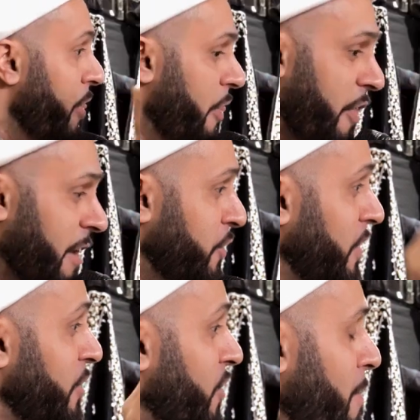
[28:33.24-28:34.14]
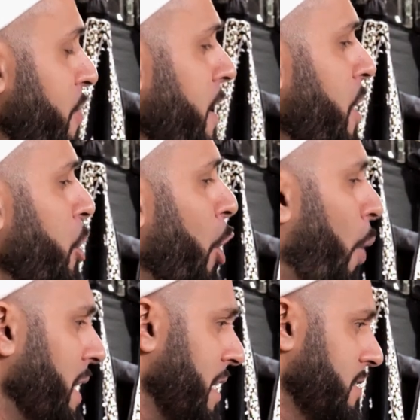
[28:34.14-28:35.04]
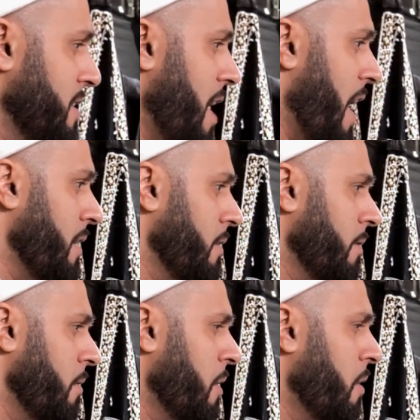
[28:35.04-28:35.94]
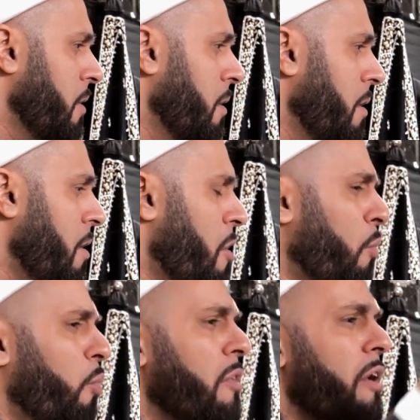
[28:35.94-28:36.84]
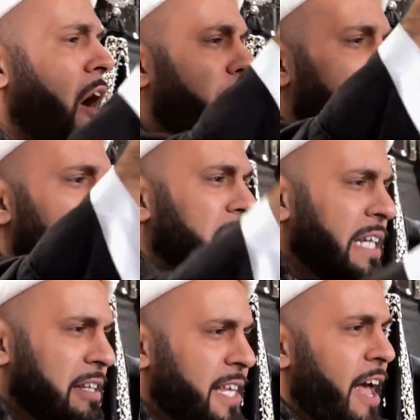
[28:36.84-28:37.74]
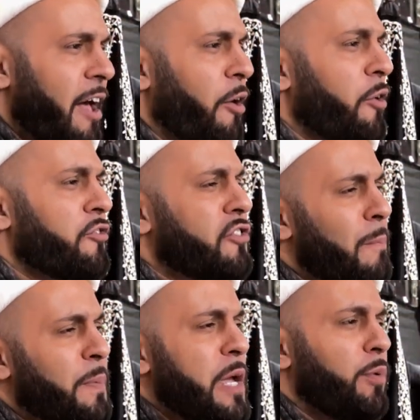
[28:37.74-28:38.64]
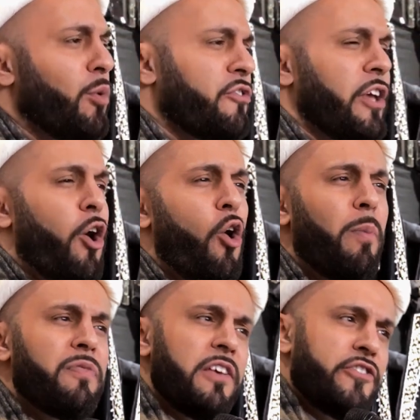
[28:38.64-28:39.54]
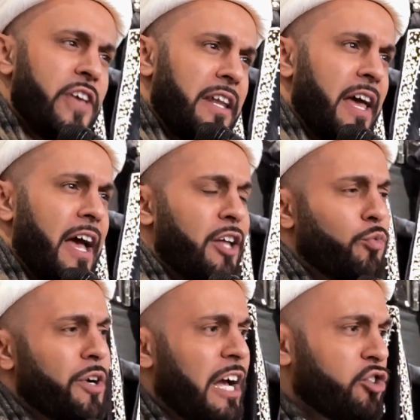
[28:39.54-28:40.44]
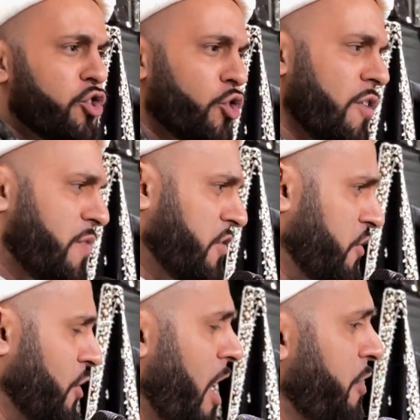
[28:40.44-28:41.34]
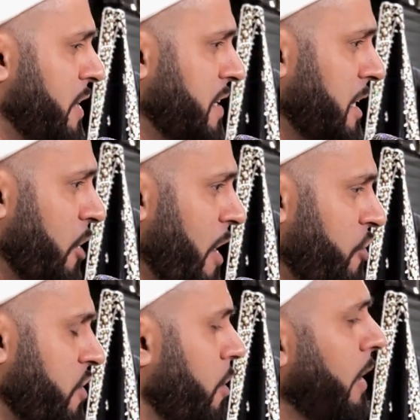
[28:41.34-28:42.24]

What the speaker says: This is something that no one can deny. With other details, some people will say, oh, but the Sanad, we're not sure if this is an authentic narration.